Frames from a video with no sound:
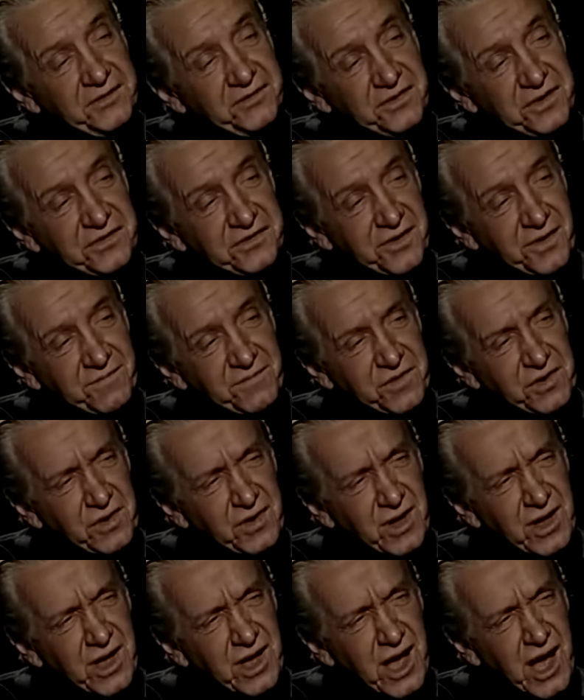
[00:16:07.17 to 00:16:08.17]
May I say
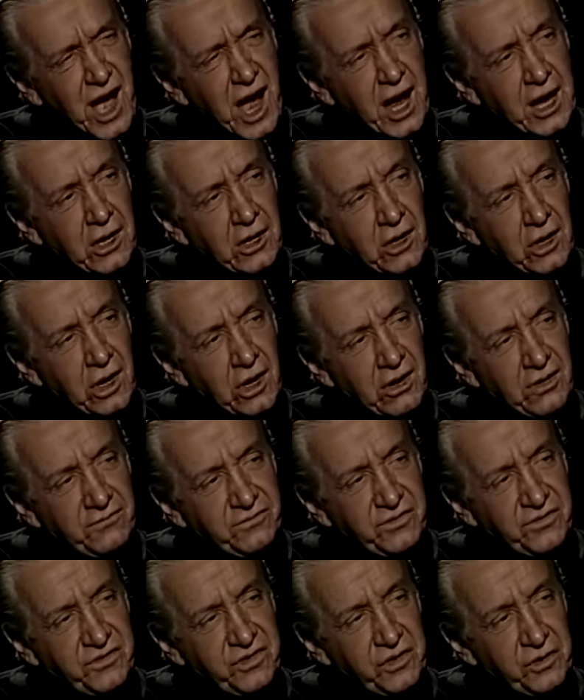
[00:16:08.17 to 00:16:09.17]
something to you? Hmm. I
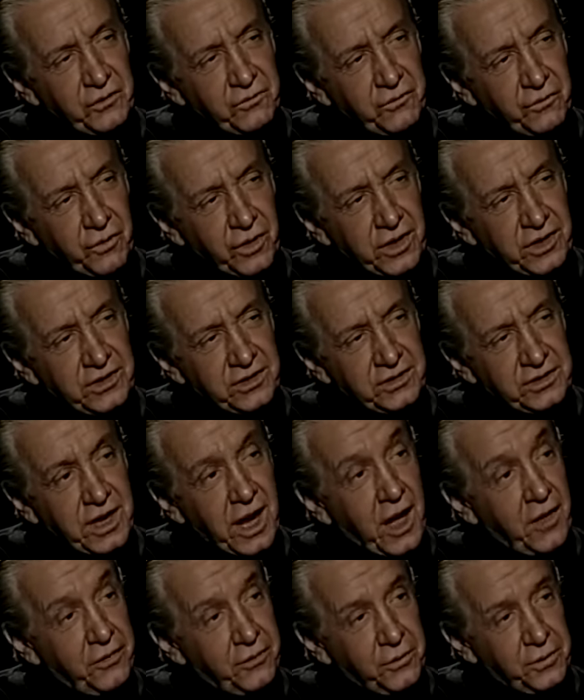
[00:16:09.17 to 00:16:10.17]
love to see your
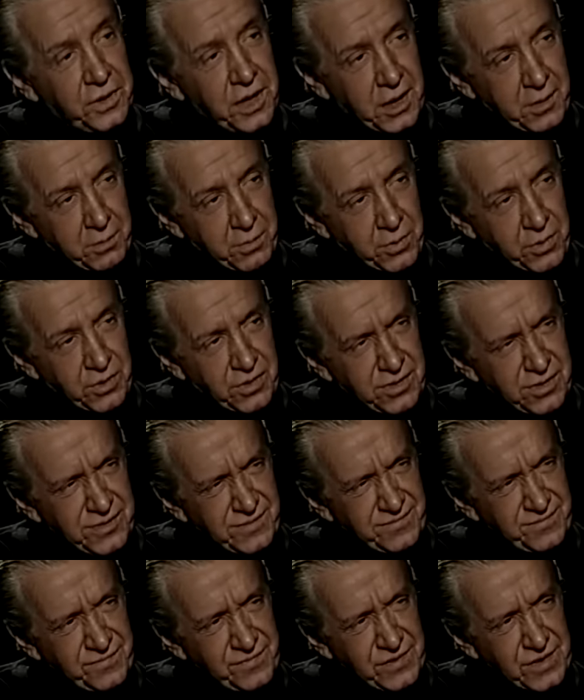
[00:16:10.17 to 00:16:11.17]
friend, Katharine
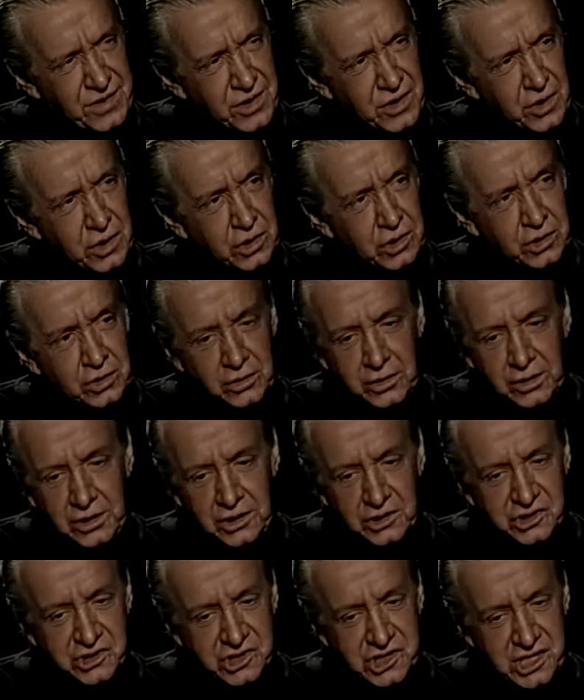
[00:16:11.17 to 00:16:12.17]
Hepburn. Well, she's
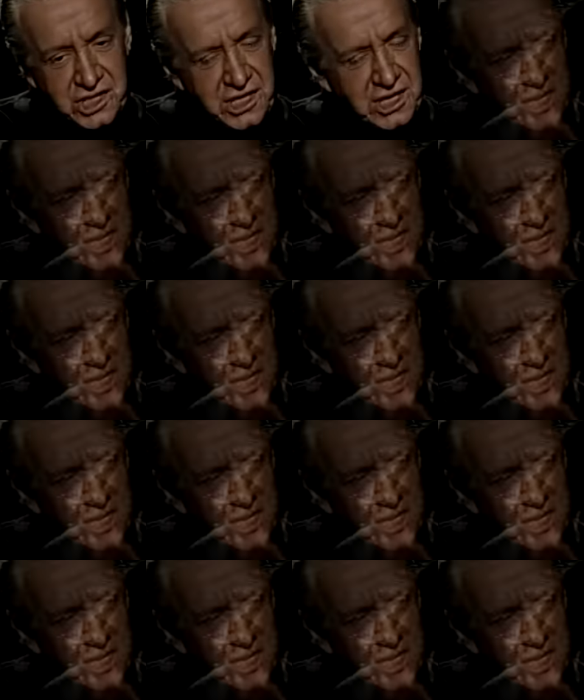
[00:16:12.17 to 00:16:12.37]
over here, Is